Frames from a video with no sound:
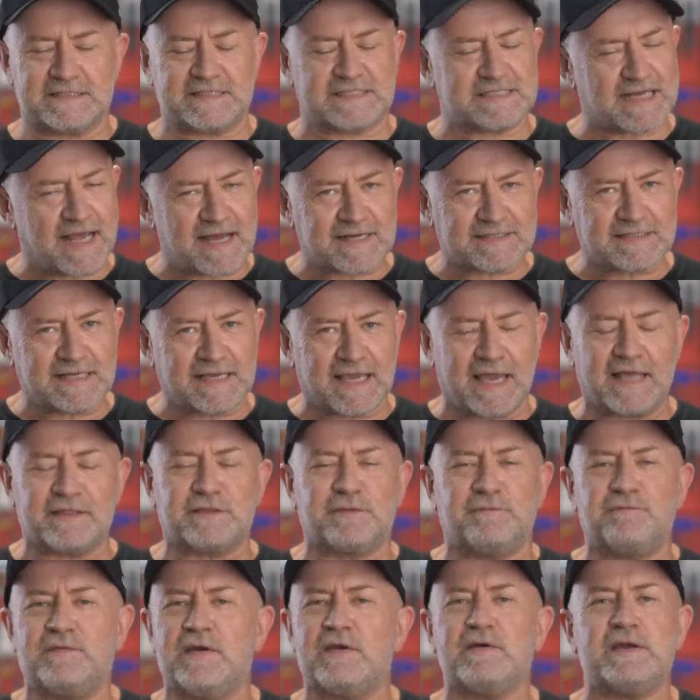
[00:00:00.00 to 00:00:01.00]
Starting at
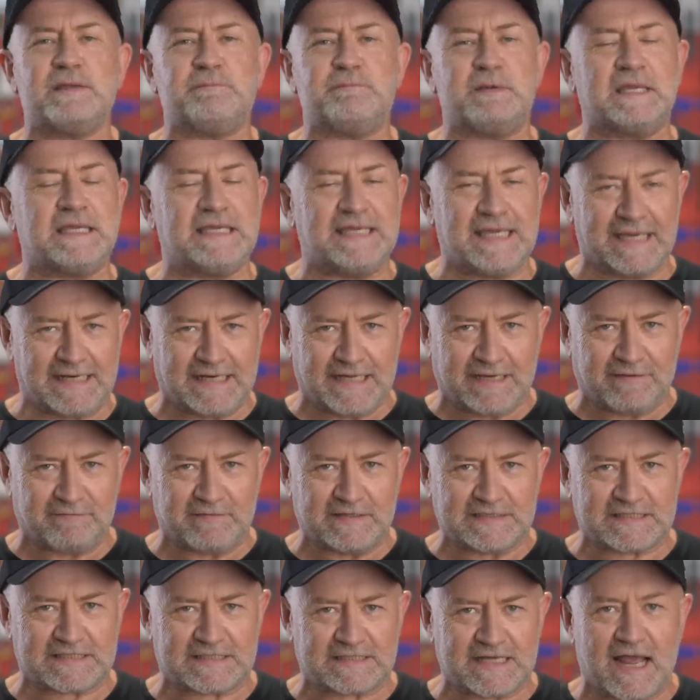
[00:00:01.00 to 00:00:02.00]
the very beginning of
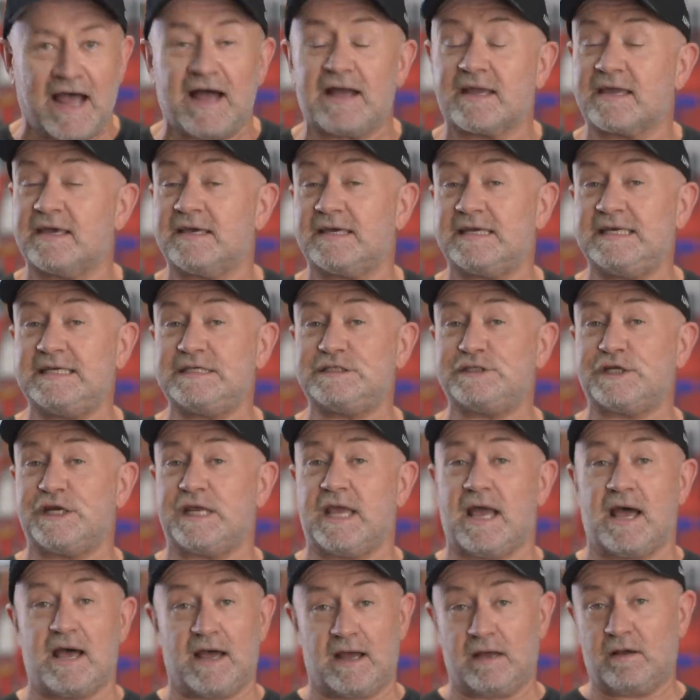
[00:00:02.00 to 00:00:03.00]
this saga,
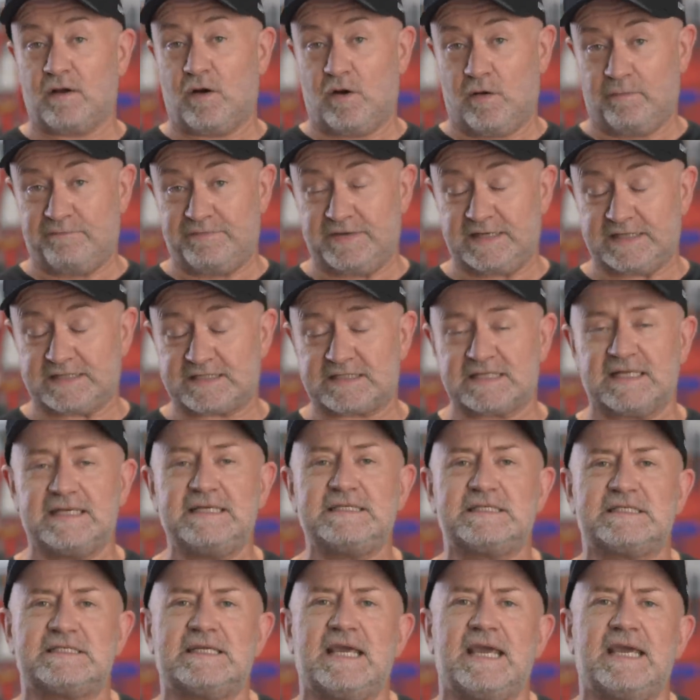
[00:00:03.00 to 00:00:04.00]
EGR obviously
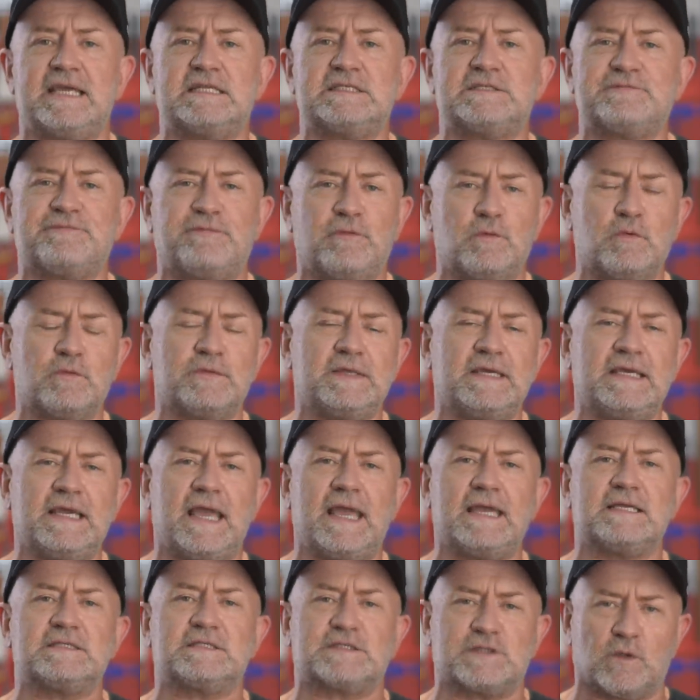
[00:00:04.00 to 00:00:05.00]
stands for the
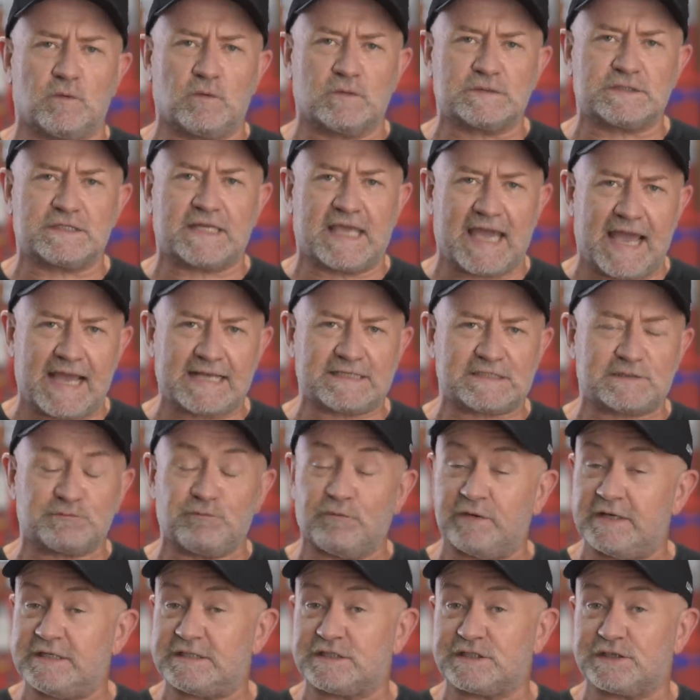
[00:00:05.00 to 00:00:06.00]
exhaust gas
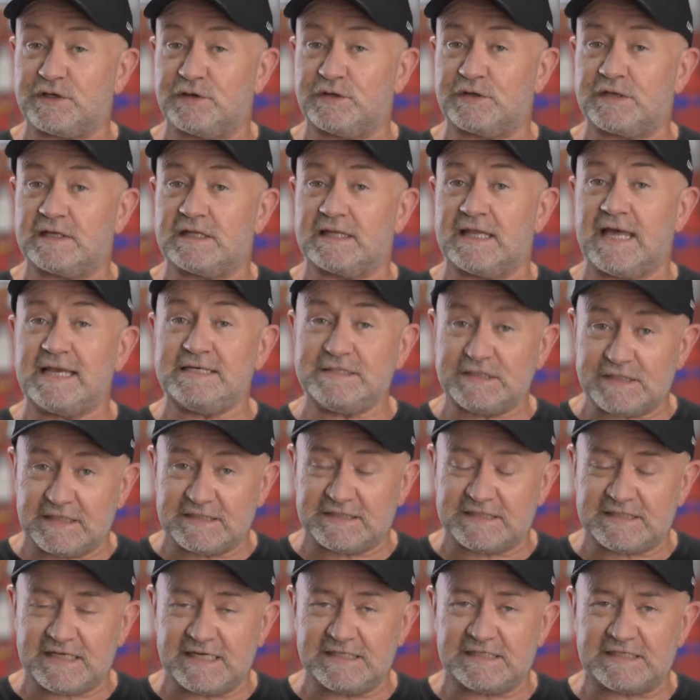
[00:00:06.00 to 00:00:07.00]

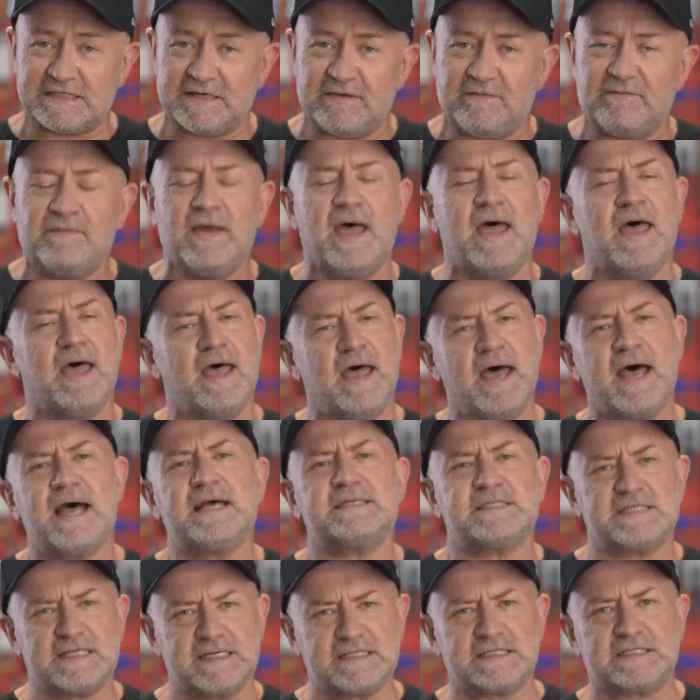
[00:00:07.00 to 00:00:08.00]
recirculation system,
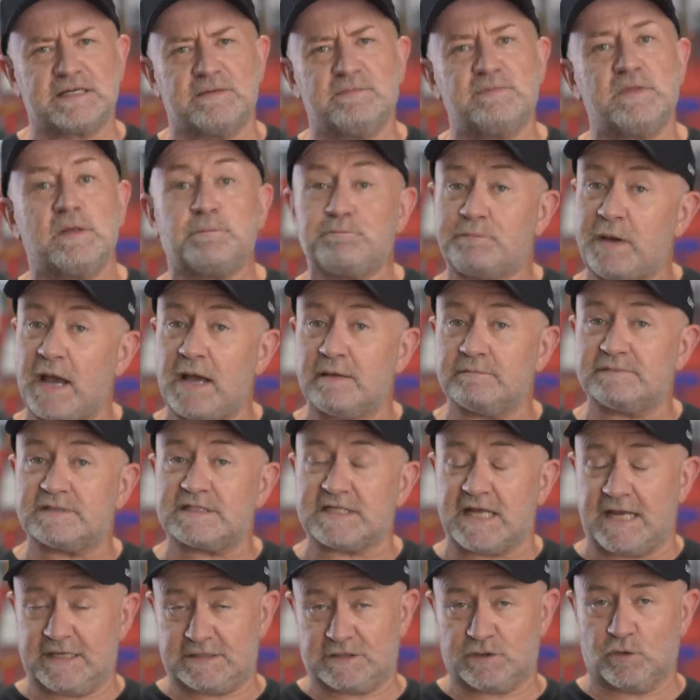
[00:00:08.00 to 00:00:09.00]
a system that
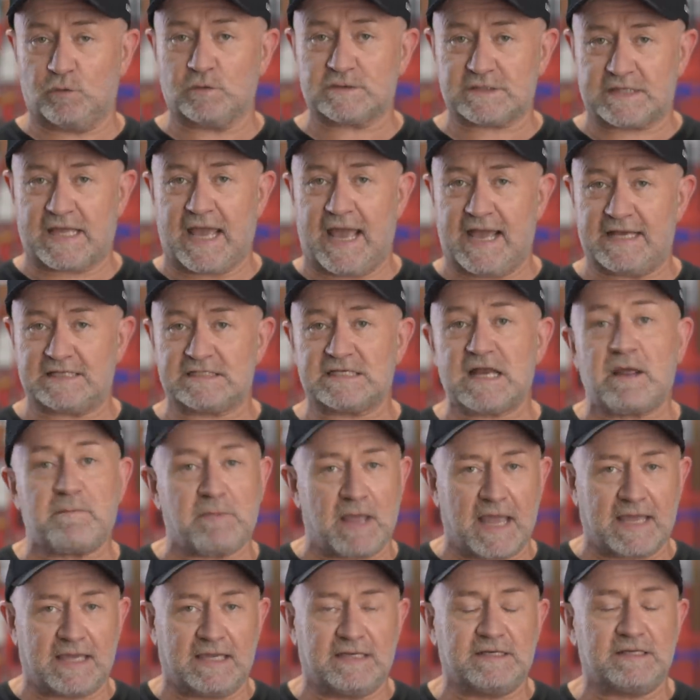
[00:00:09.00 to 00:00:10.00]
pumps exhaust gas
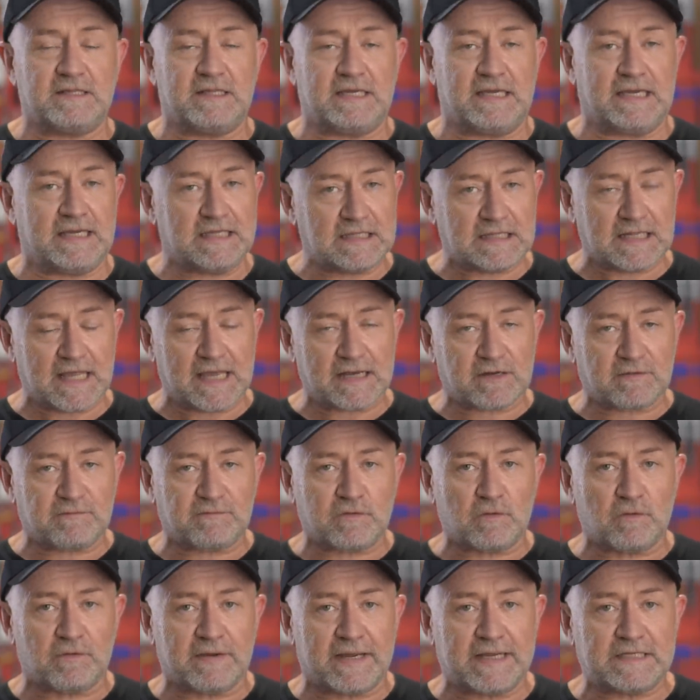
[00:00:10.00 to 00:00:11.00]
back into the inlet
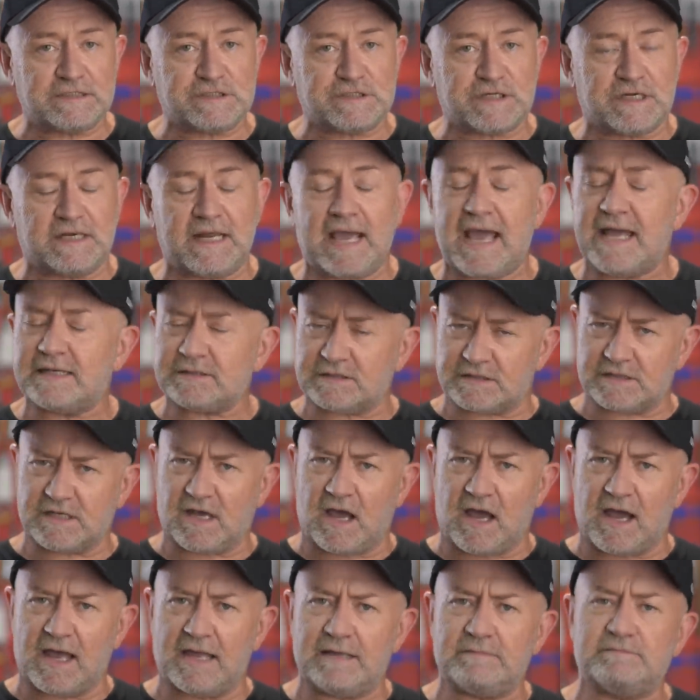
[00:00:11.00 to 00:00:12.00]
of your engine at
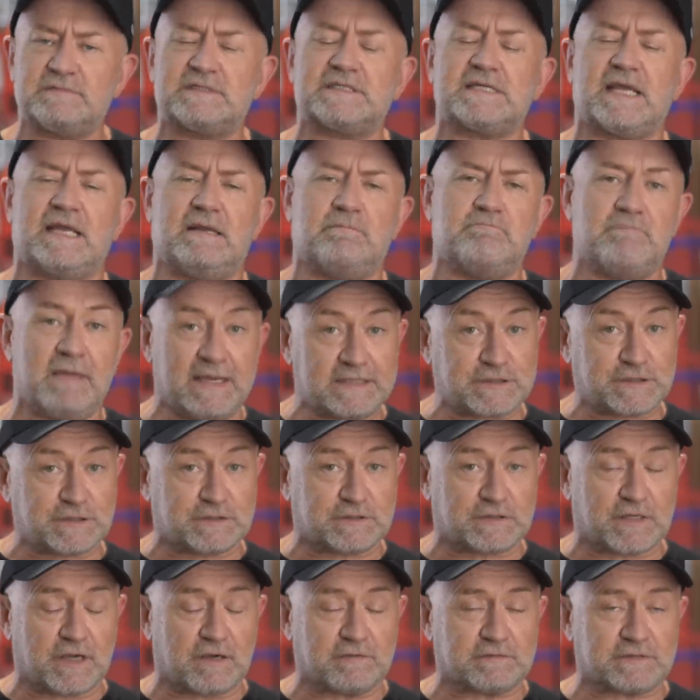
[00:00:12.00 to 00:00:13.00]
times in
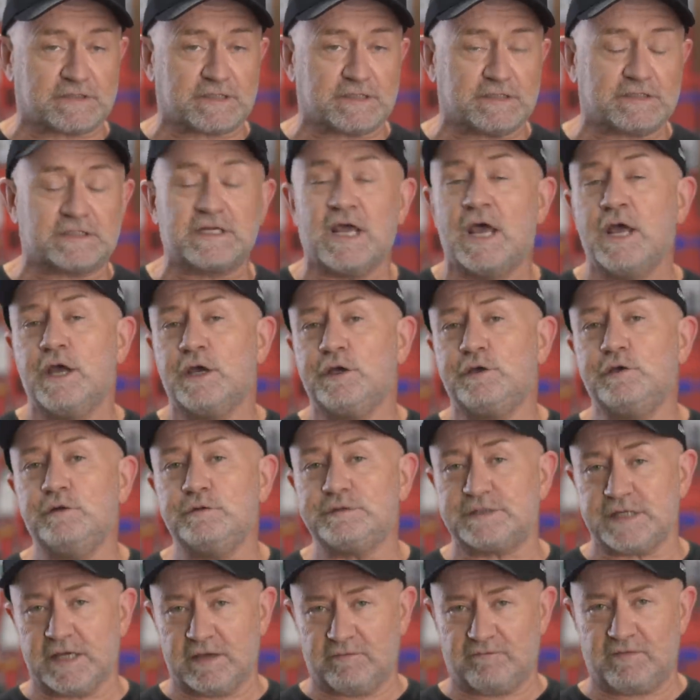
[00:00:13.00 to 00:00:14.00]
measured doses
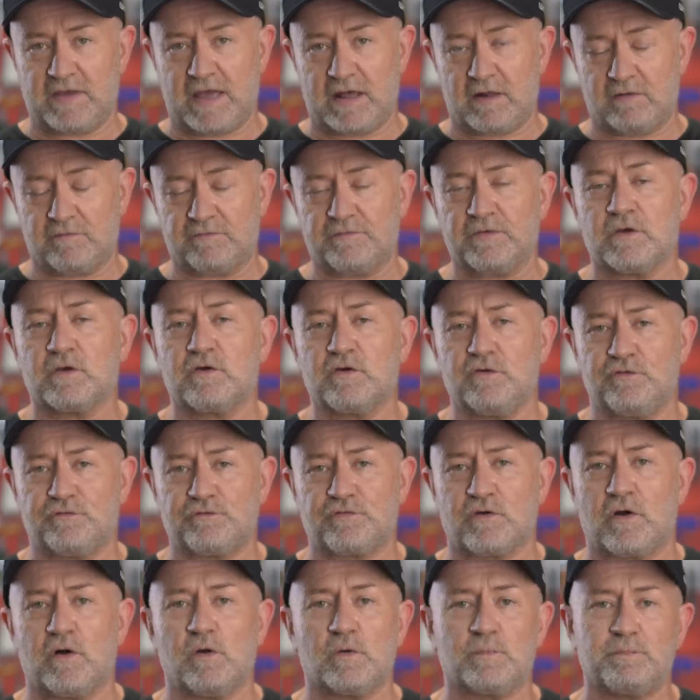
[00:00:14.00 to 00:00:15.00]
using a valve
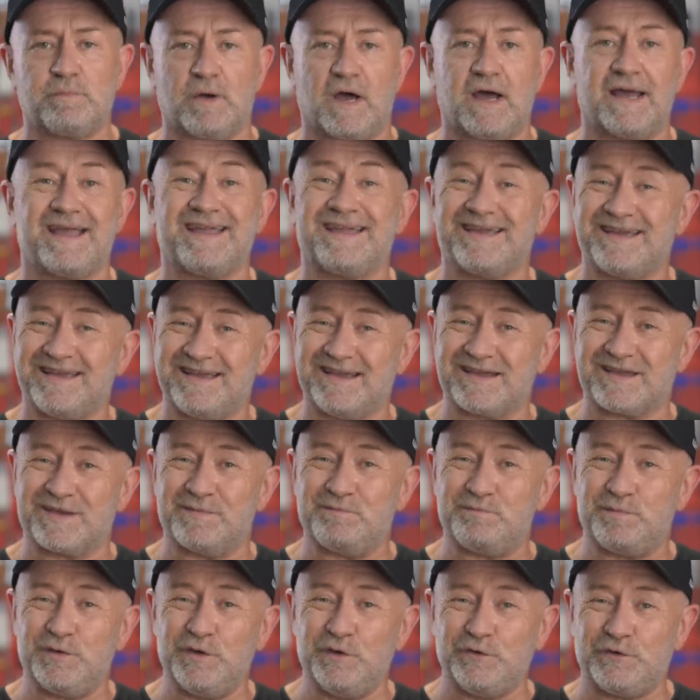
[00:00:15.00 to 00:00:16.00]
controlled by a
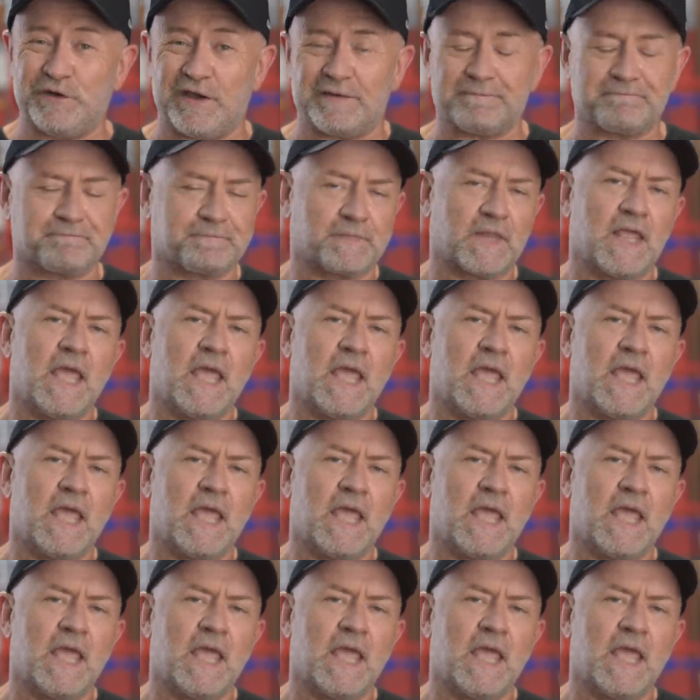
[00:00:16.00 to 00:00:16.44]
computer.